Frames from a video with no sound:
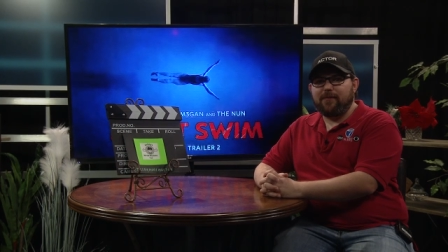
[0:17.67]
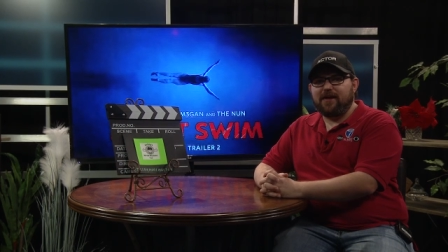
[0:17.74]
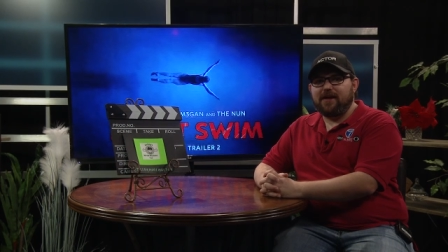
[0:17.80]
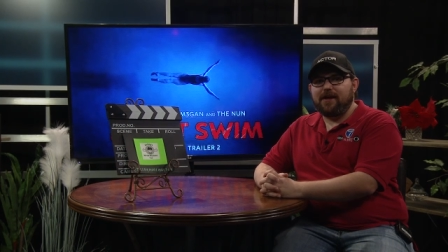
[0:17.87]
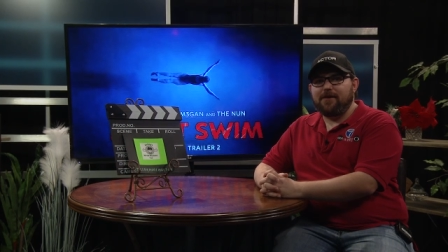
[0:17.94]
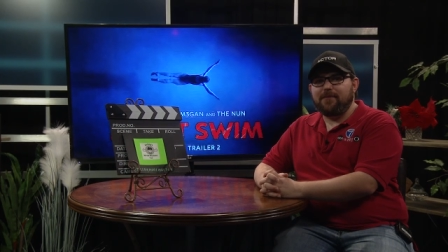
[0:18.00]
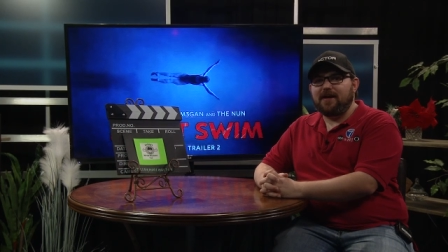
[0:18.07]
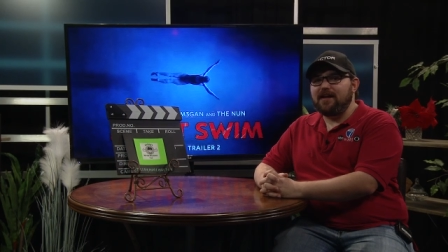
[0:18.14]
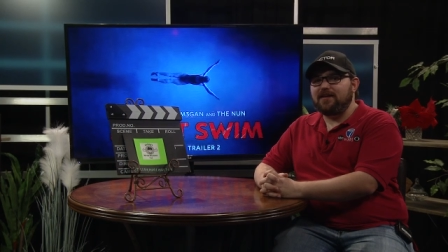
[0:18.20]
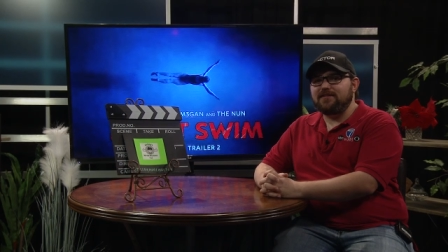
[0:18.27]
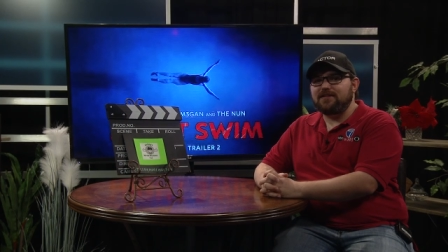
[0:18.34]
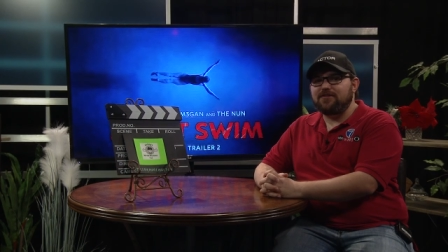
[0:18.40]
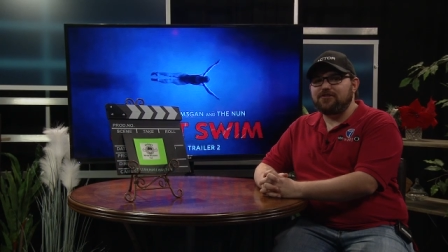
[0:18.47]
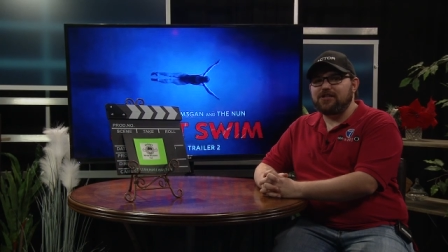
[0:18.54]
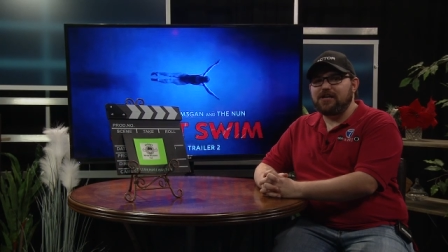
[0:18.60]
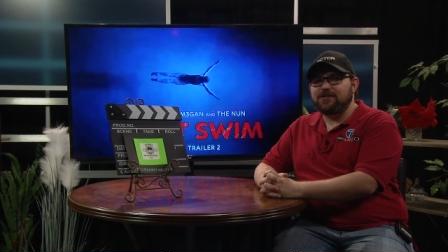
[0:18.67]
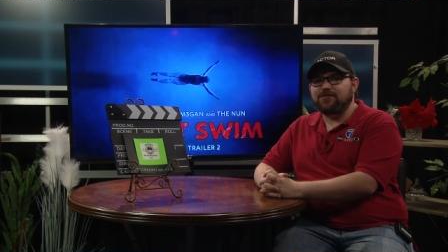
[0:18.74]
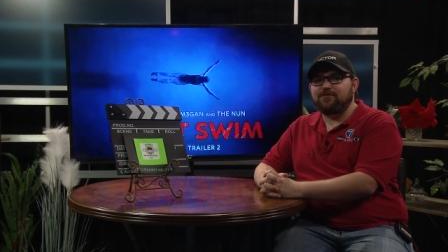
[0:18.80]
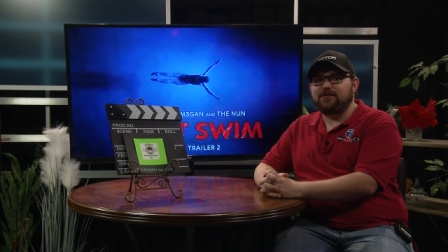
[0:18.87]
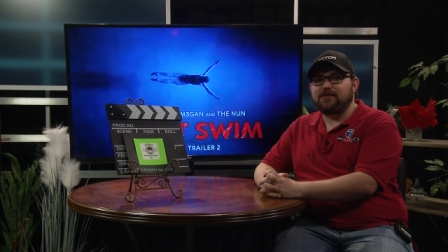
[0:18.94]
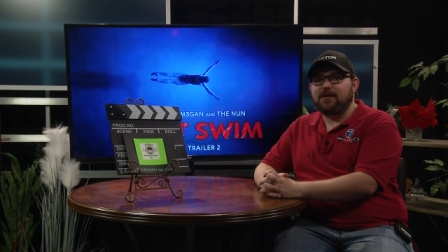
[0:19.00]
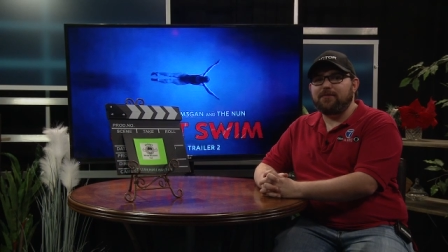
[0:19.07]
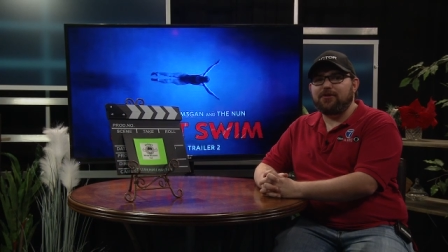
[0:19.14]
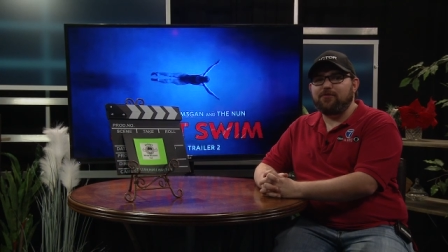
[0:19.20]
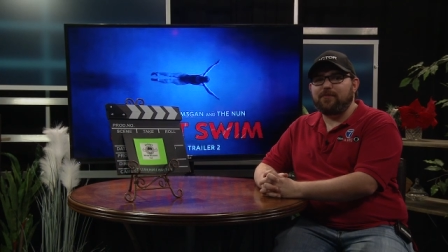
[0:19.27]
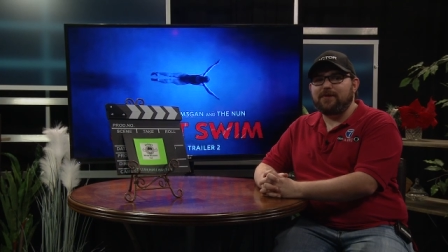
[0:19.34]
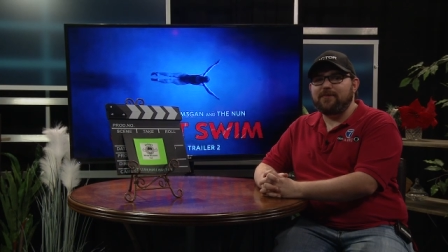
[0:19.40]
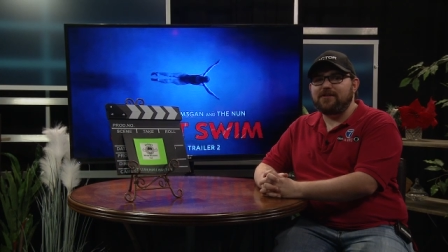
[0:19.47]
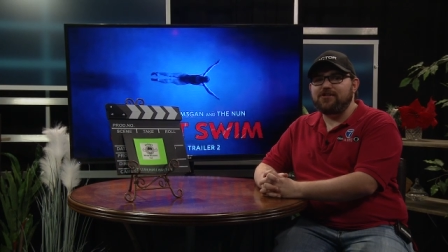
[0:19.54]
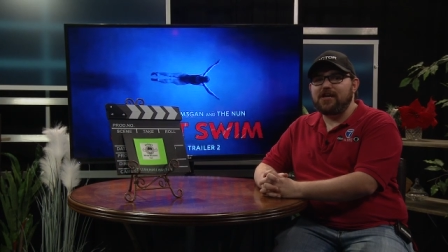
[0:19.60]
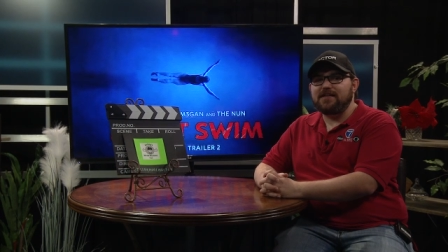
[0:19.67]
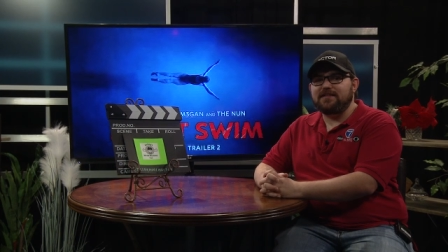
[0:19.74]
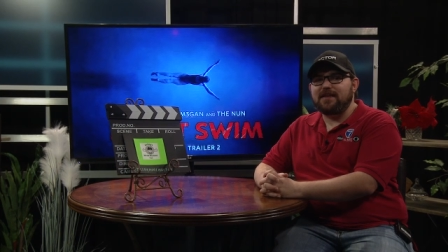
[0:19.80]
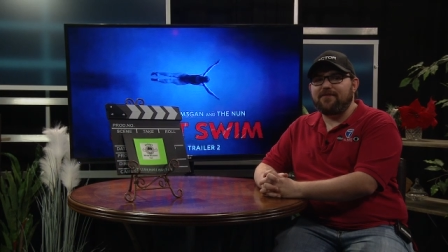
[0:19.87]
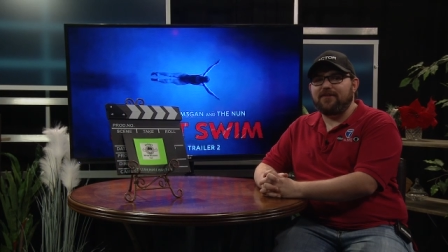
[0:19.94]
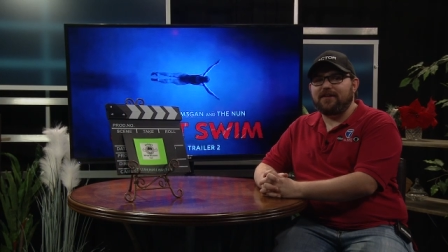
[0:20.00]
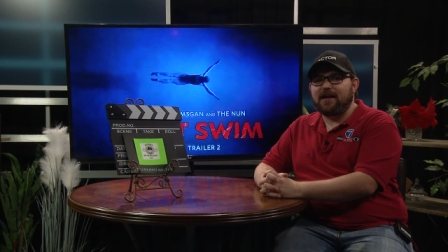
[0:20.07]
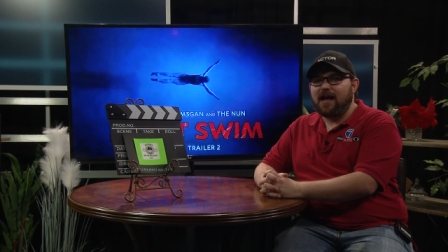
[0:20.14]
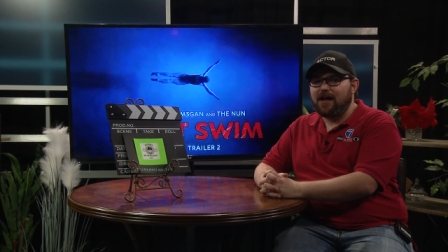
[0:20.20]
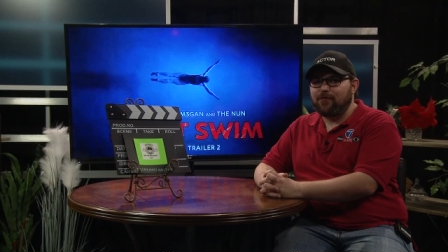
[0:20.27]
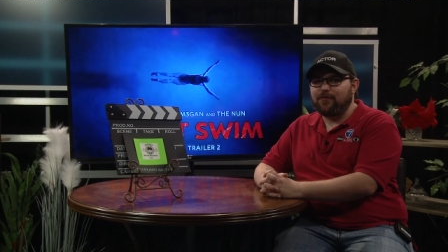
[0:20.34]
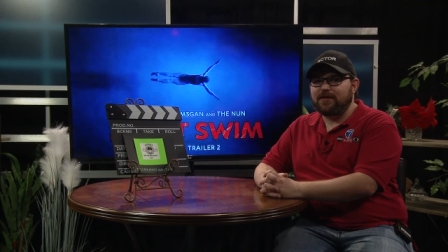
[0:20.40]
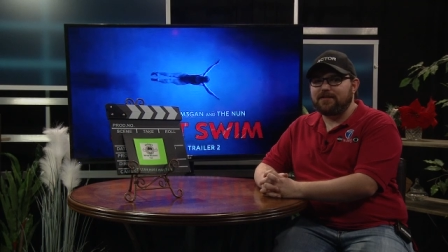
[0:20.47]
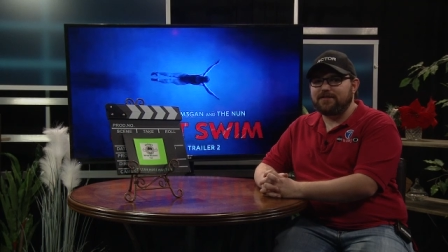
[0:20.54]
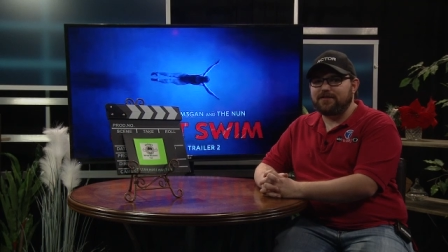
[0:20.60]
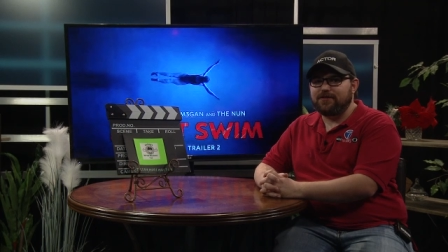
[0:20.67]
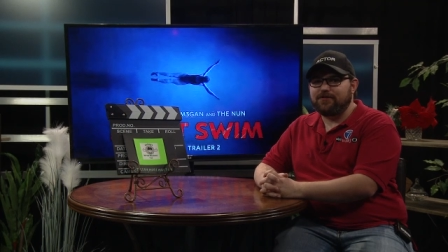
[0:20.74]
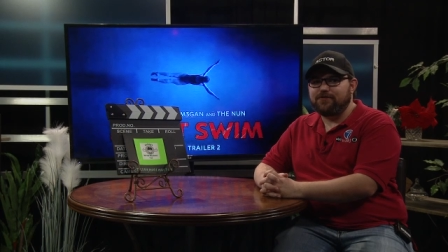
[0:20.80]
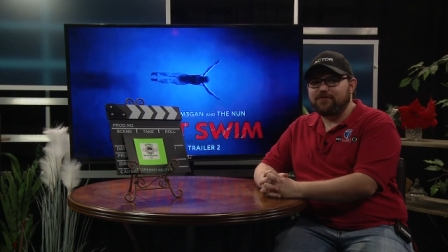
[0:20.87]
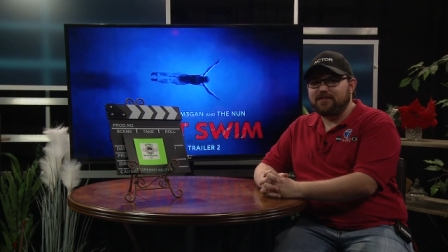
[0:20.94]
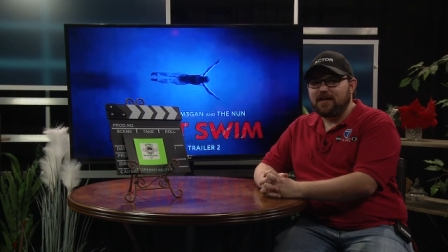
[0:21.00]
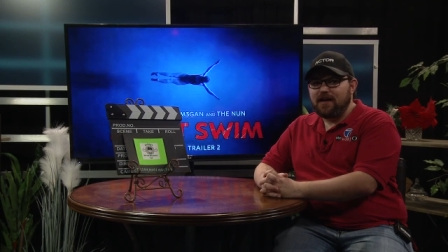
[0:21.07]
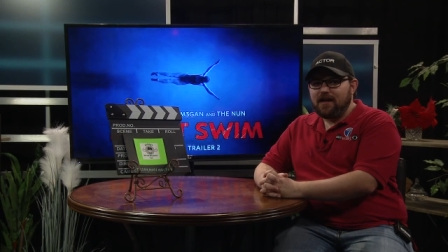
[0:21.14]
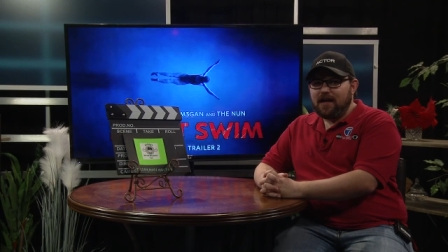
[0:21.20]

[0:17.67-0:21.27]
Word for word: Mayhem in association with WBBJ7 Eyewitness News.